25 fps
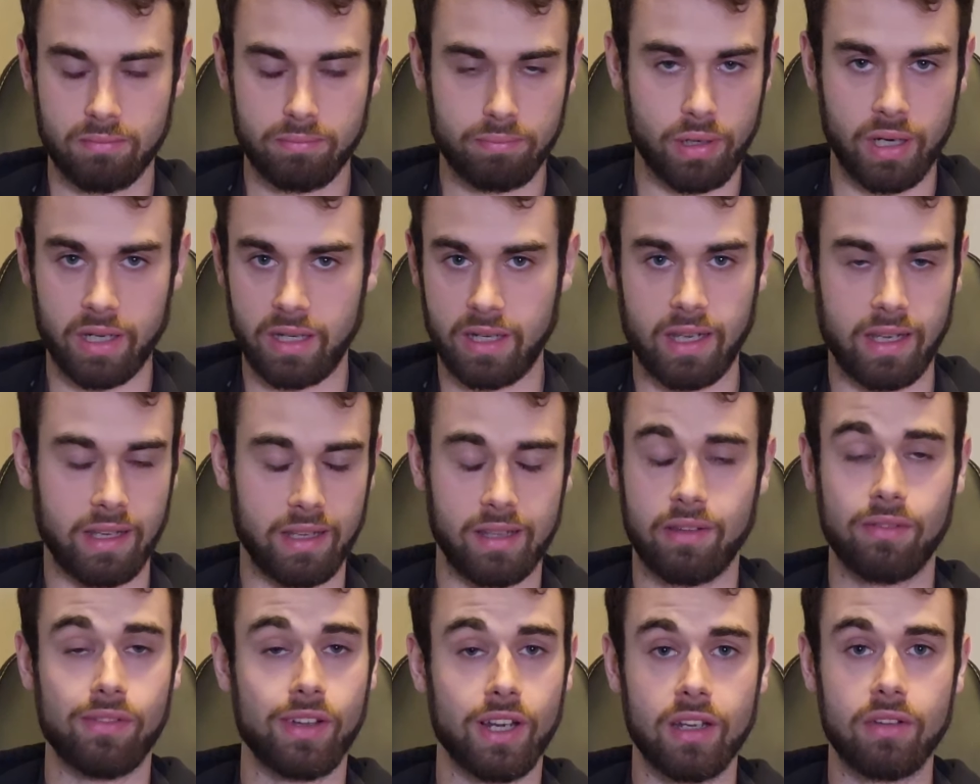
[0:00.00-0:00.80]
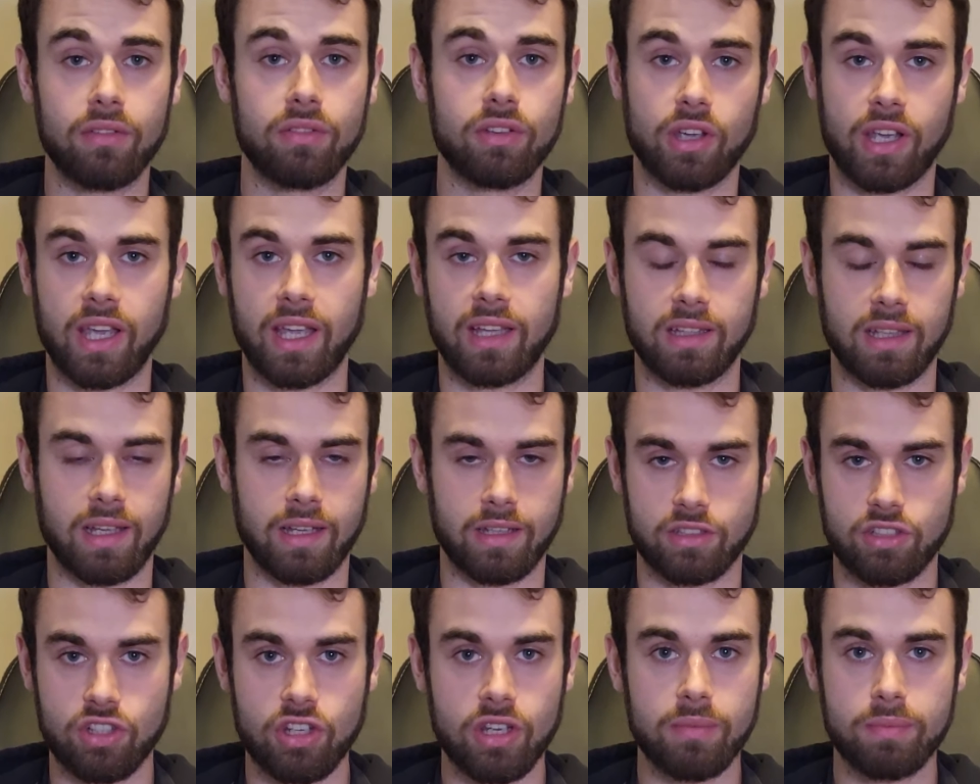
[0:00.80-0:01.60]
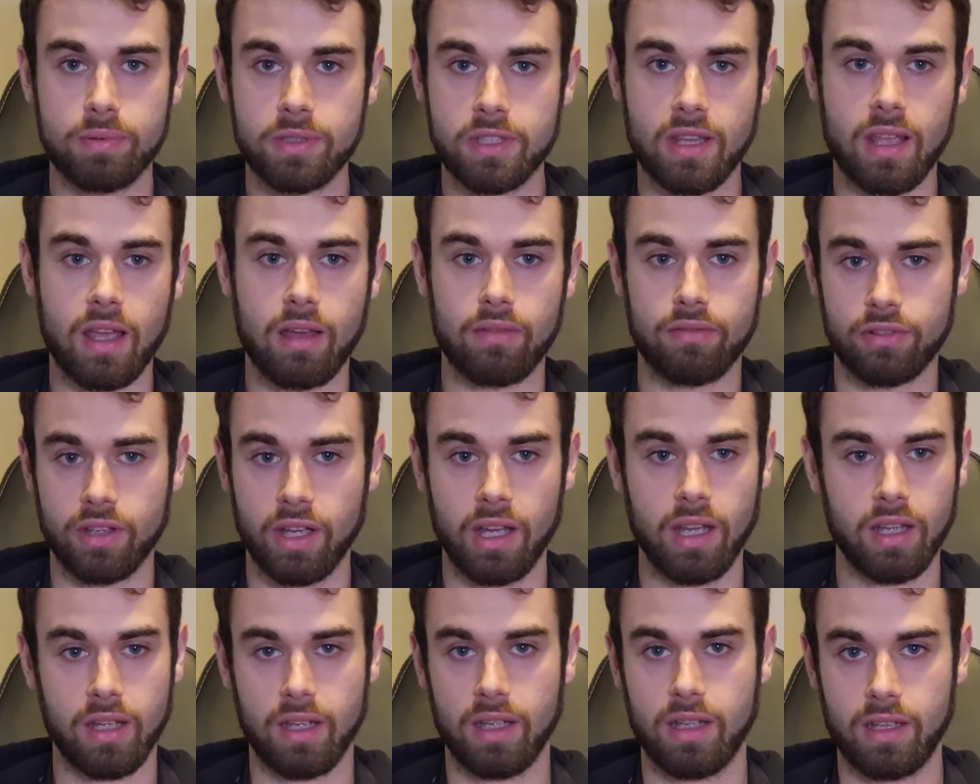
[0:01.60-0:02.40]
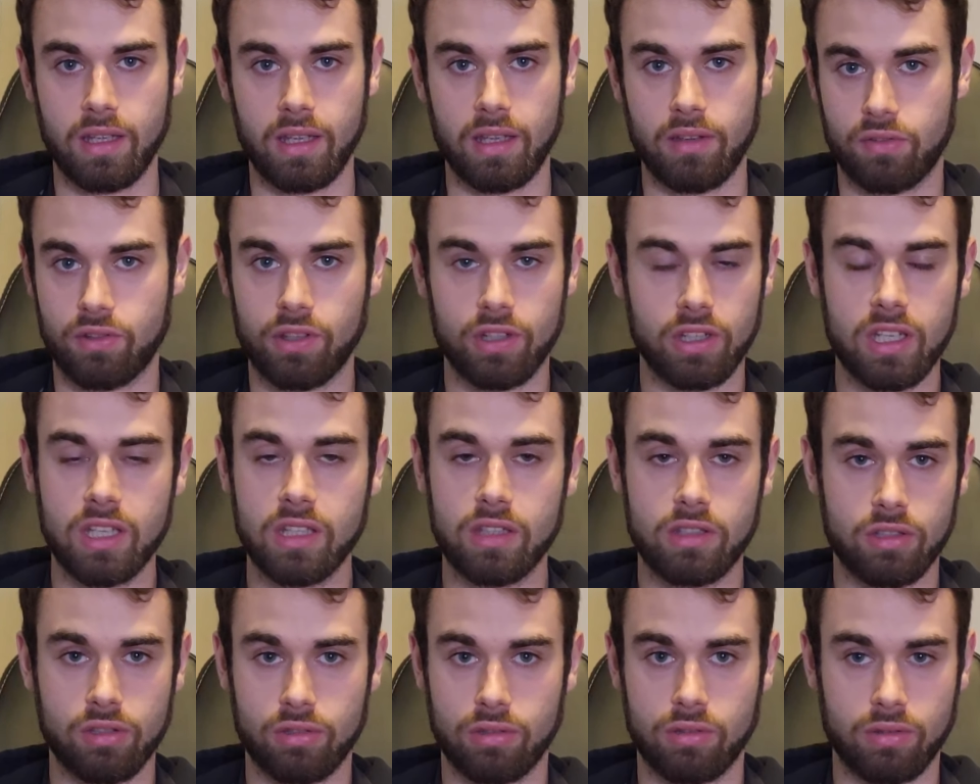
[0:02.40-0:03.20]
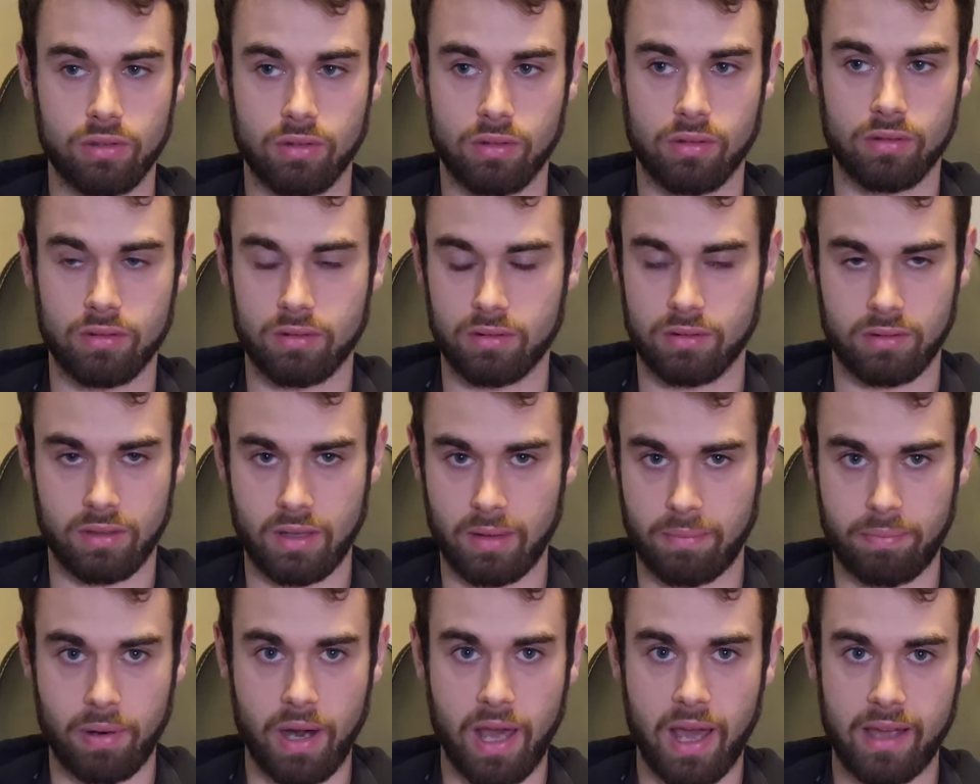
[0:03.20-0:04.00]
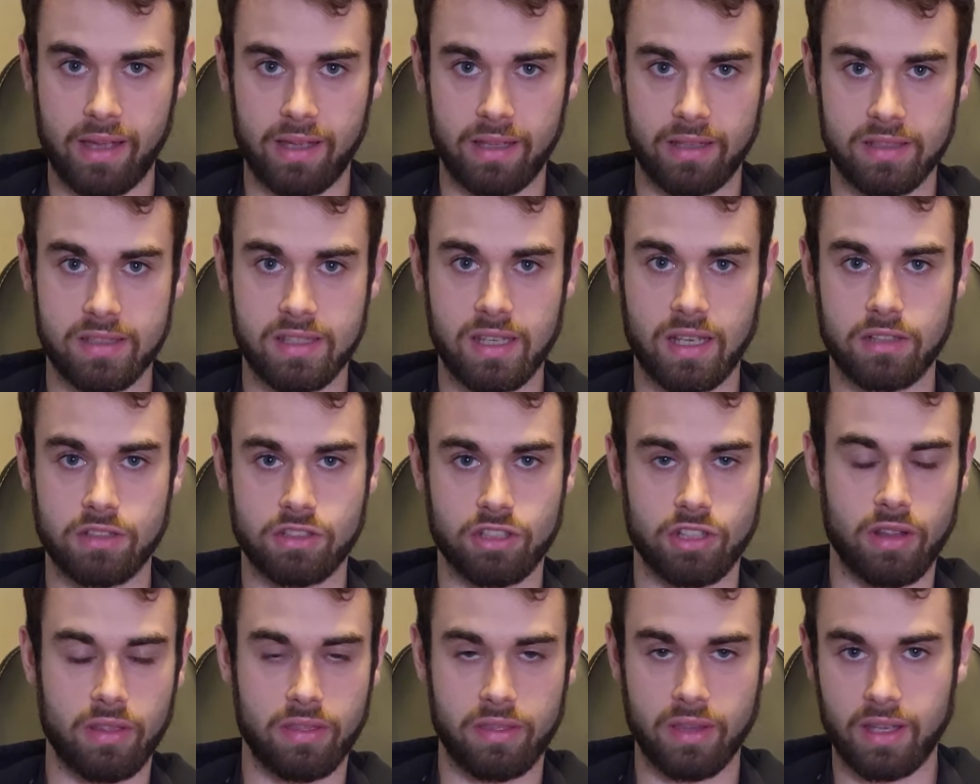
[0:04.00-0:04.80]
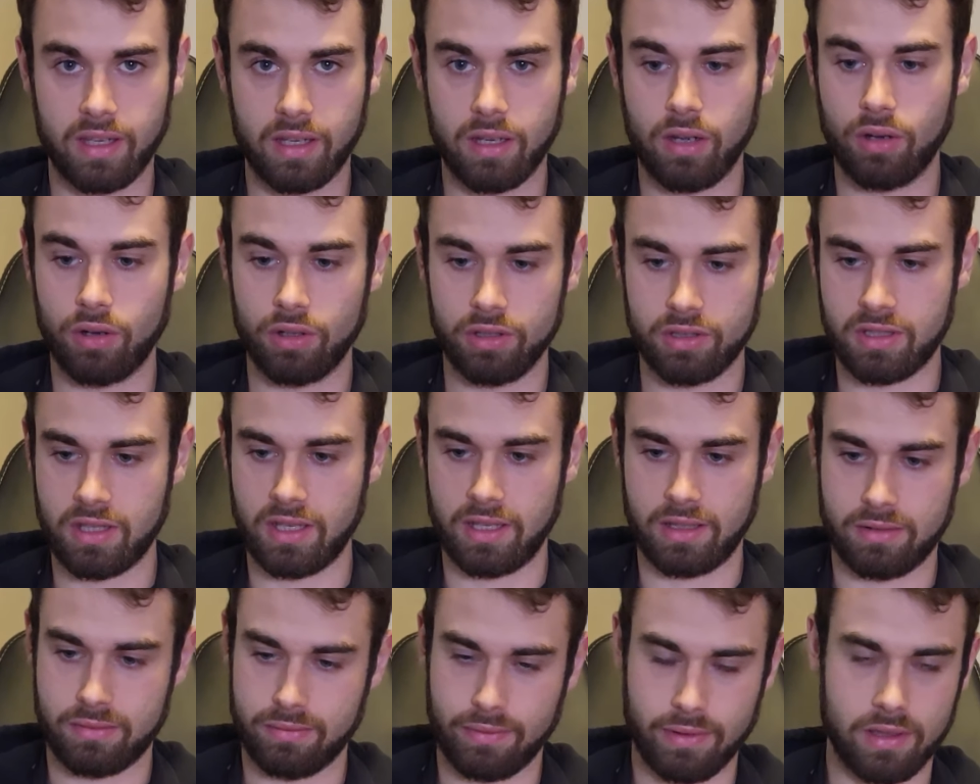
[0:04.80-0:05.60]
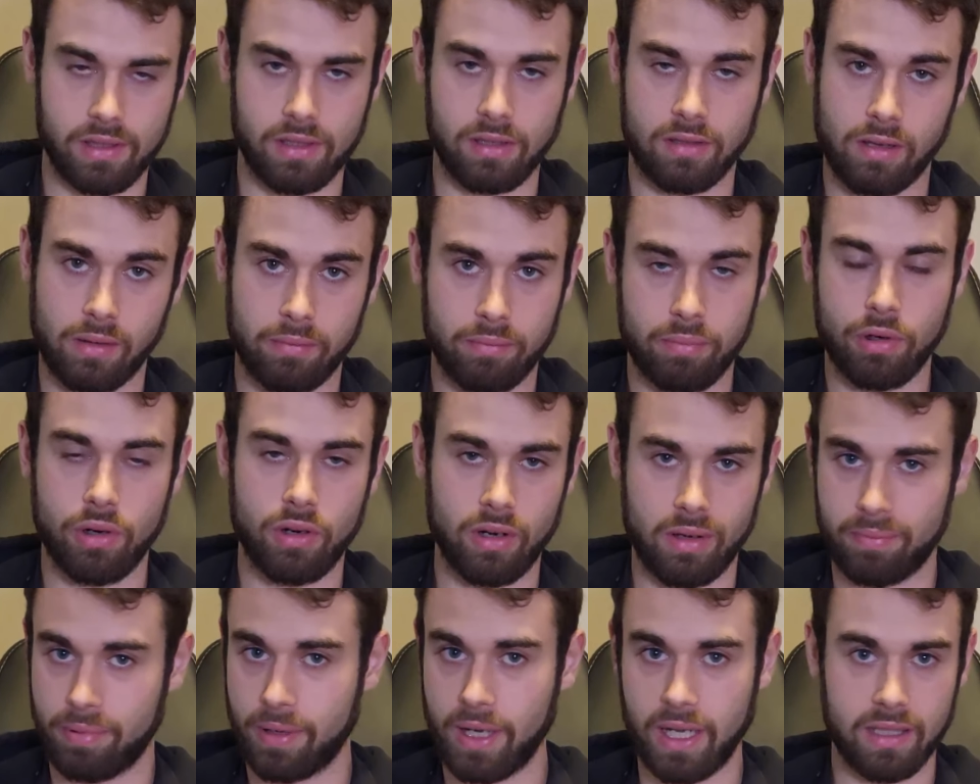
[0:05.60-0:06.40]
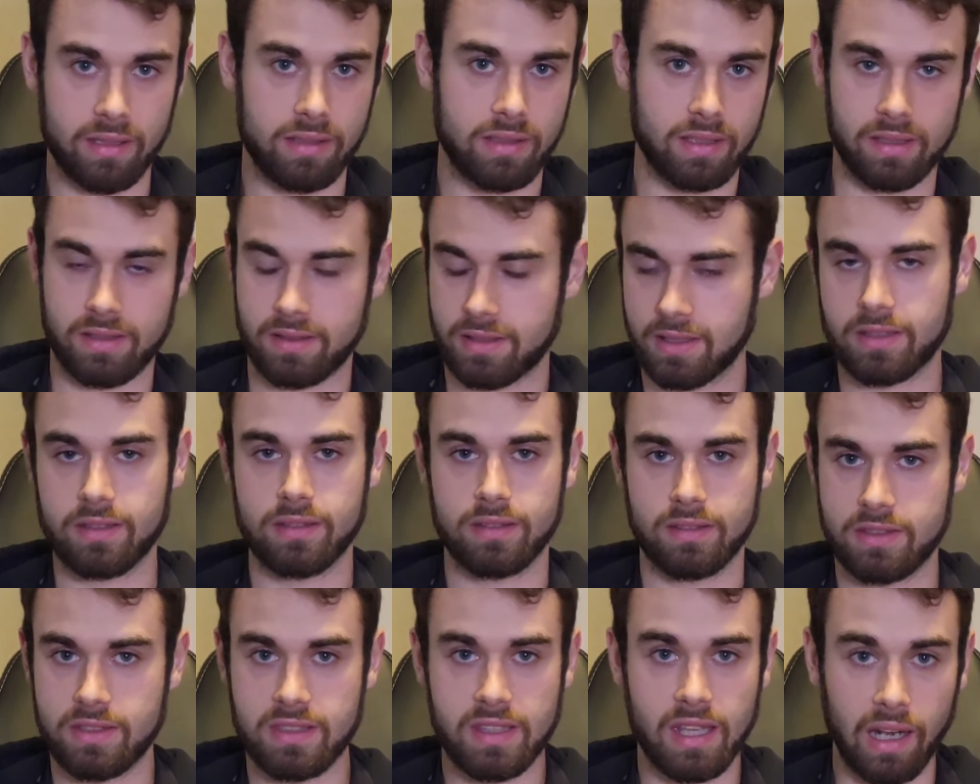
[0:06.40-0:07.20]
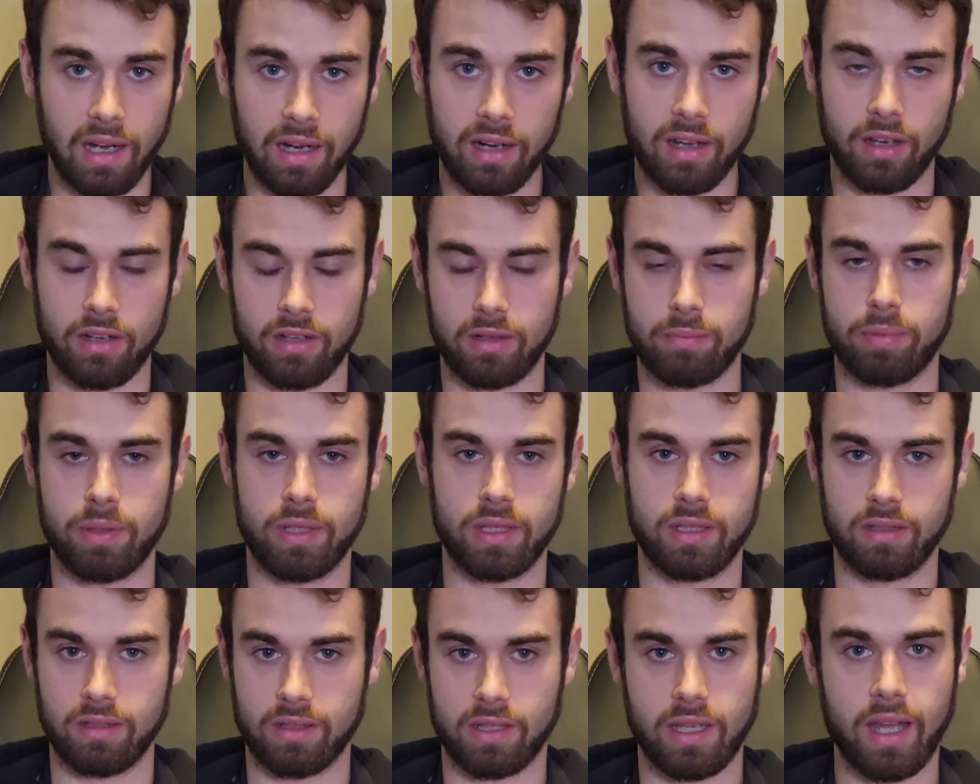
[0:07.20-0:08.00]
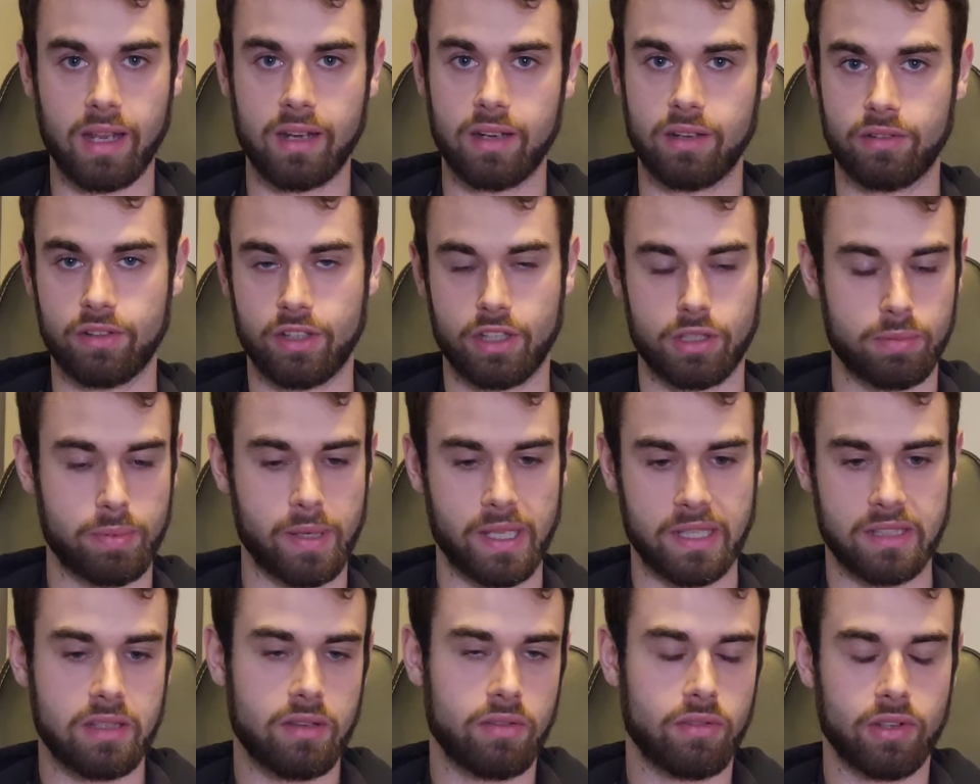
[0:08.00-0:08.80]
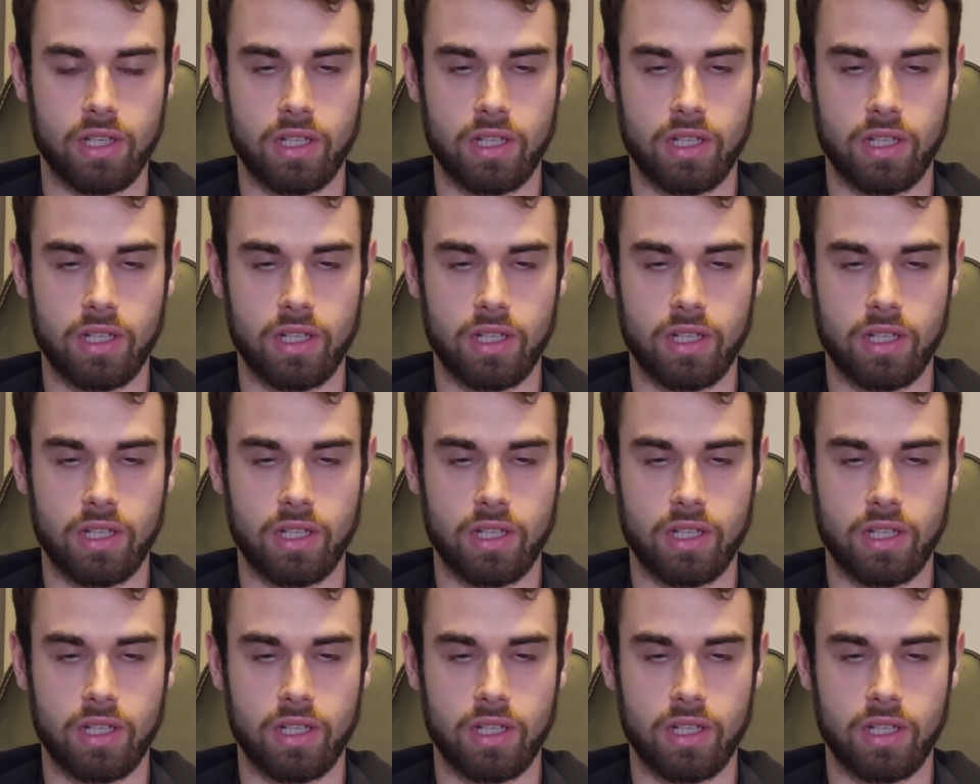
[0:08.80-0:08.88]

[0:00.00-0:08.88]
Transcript: pretty, even if you get like cheap stuff, if you need to apply such thick coats as with the tempera paint, it's still gonna be kind of expensive.